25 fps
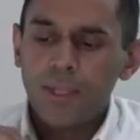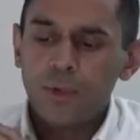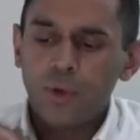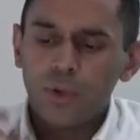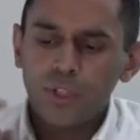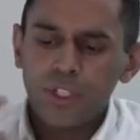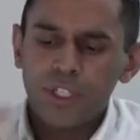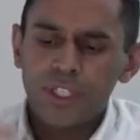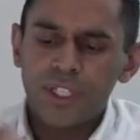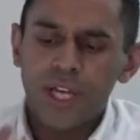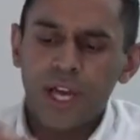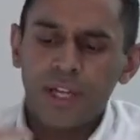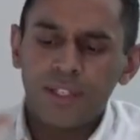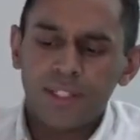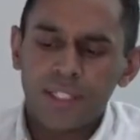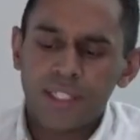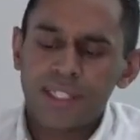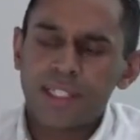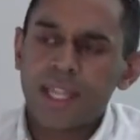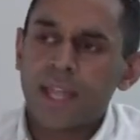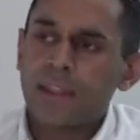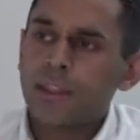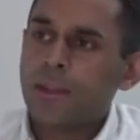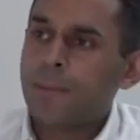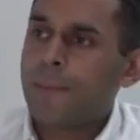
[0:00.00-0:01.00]
in order to
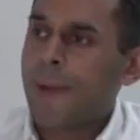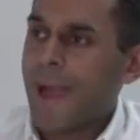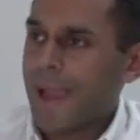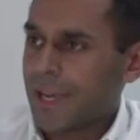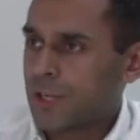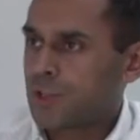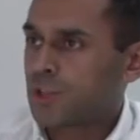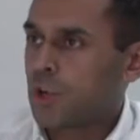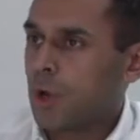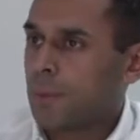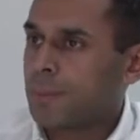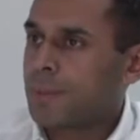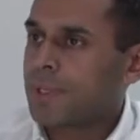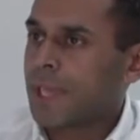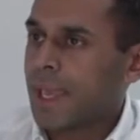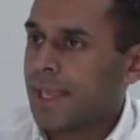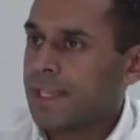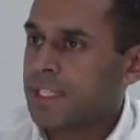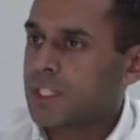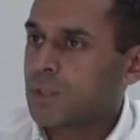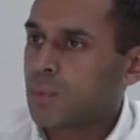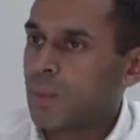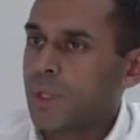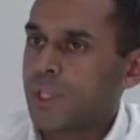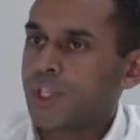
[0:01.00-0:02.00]
understand the backdrop
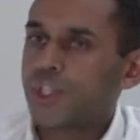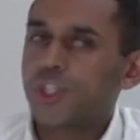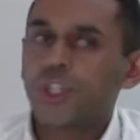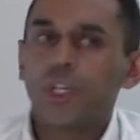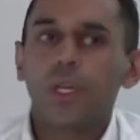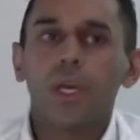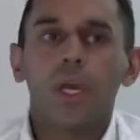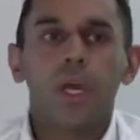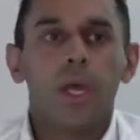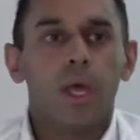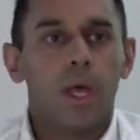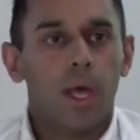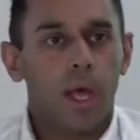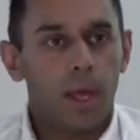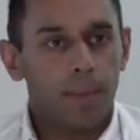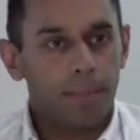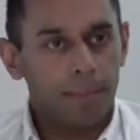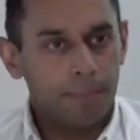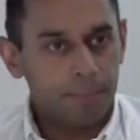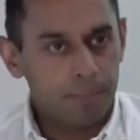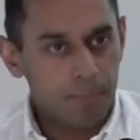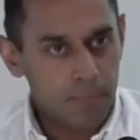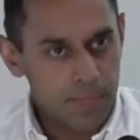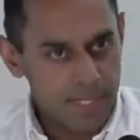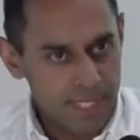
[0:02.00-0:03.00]
against which
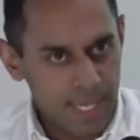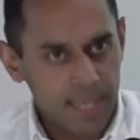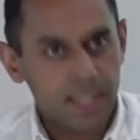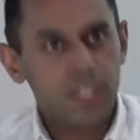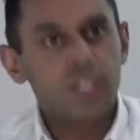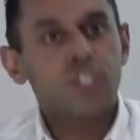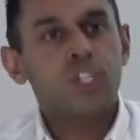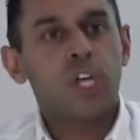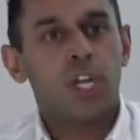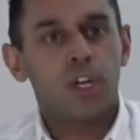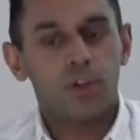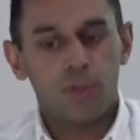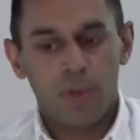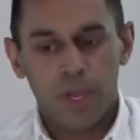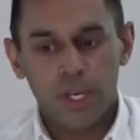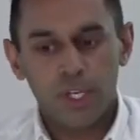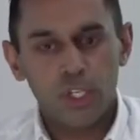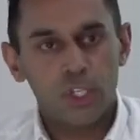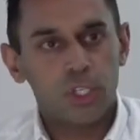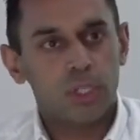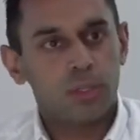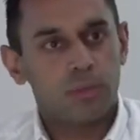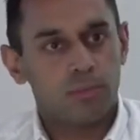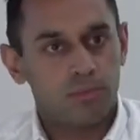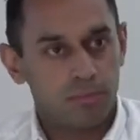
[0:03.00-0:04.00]

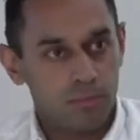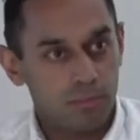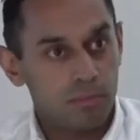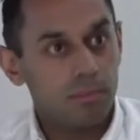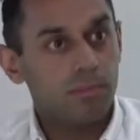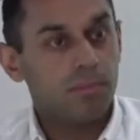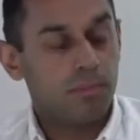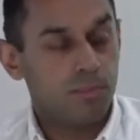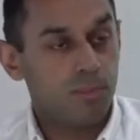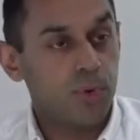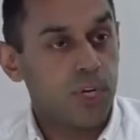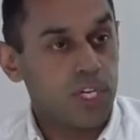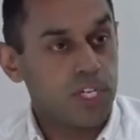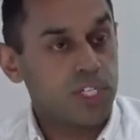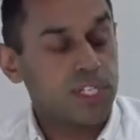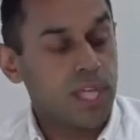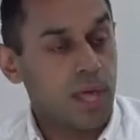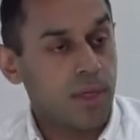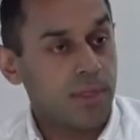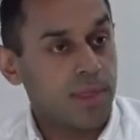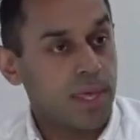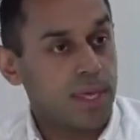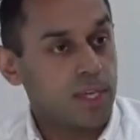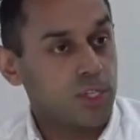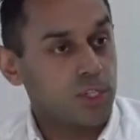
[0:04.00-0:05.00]
second-generation British
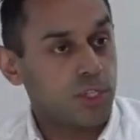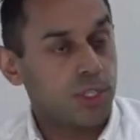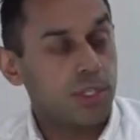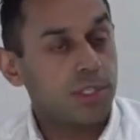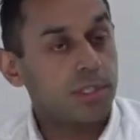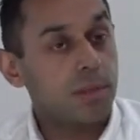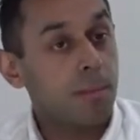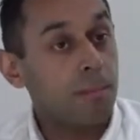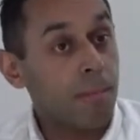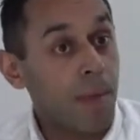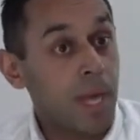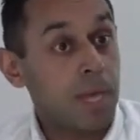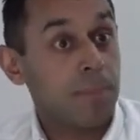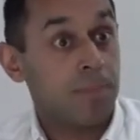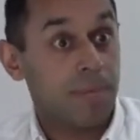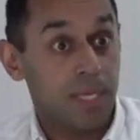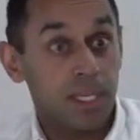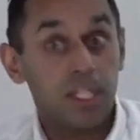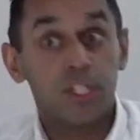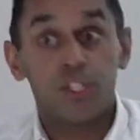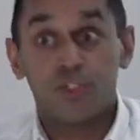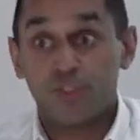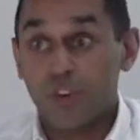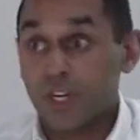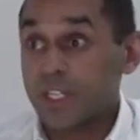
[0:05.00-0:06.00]
South Asians might be
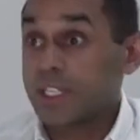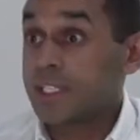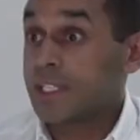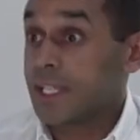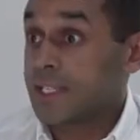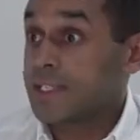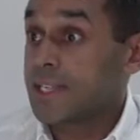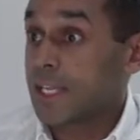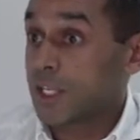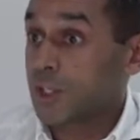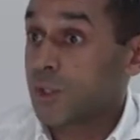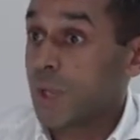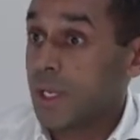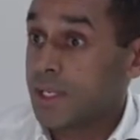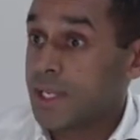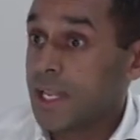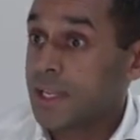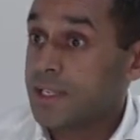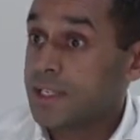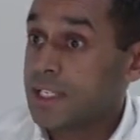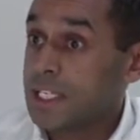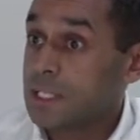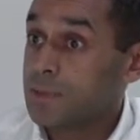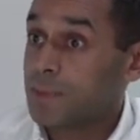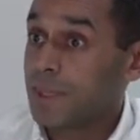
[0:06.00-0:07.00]
constructing their sexual
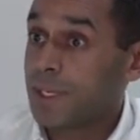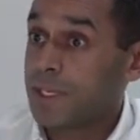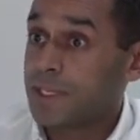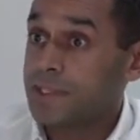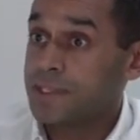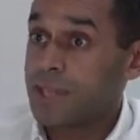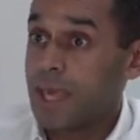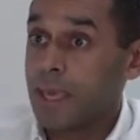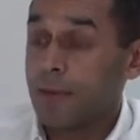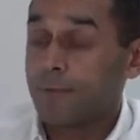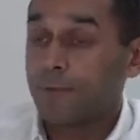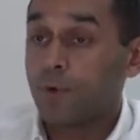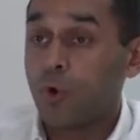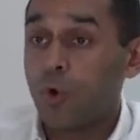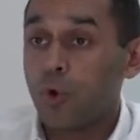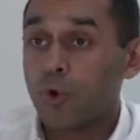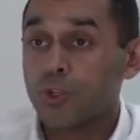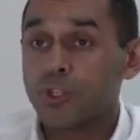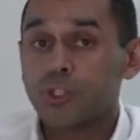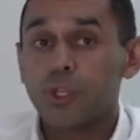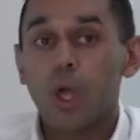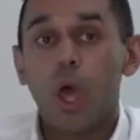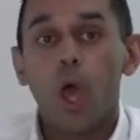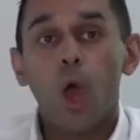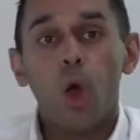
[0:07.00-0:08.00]
identities, because they, of
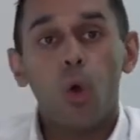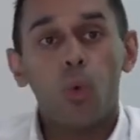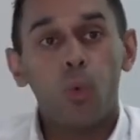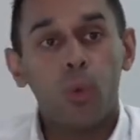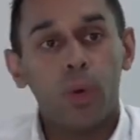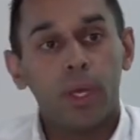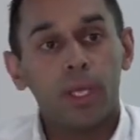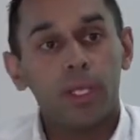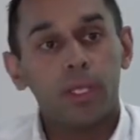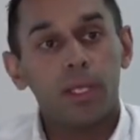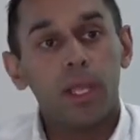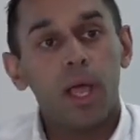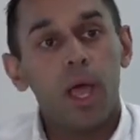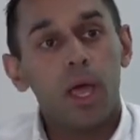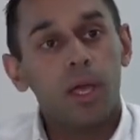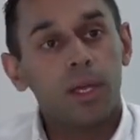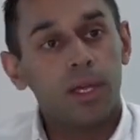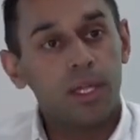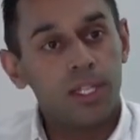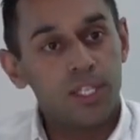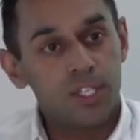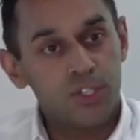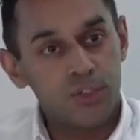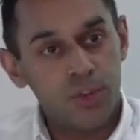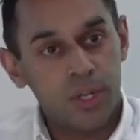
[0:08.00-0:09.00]
course, will
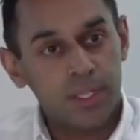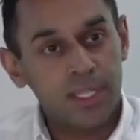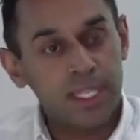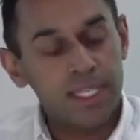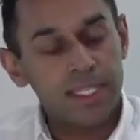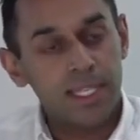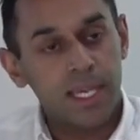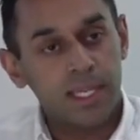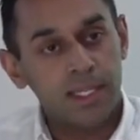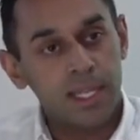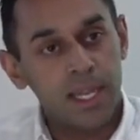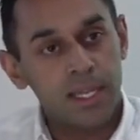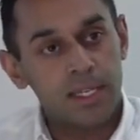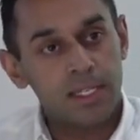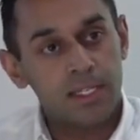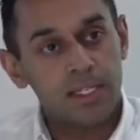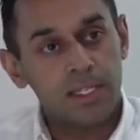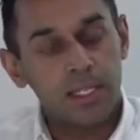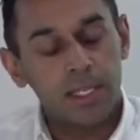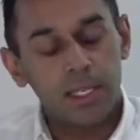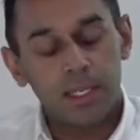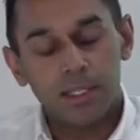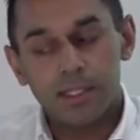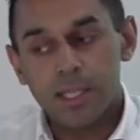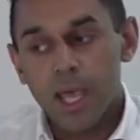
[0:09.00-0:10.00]
construct these
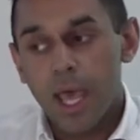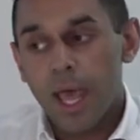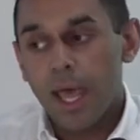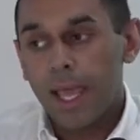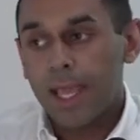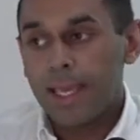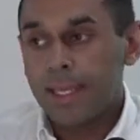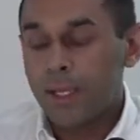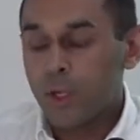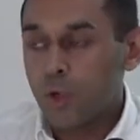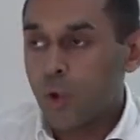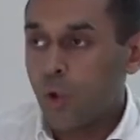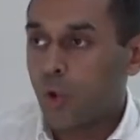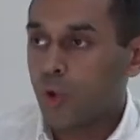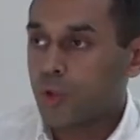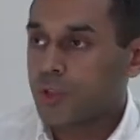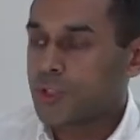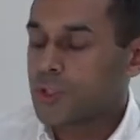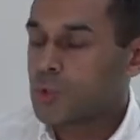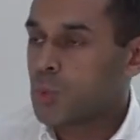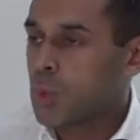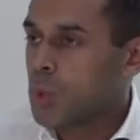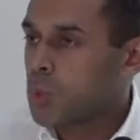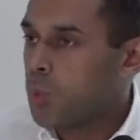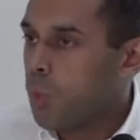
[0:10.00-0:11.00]
identities in
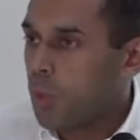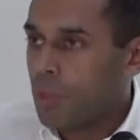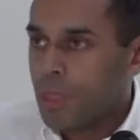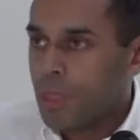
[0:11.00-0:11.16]
accordance with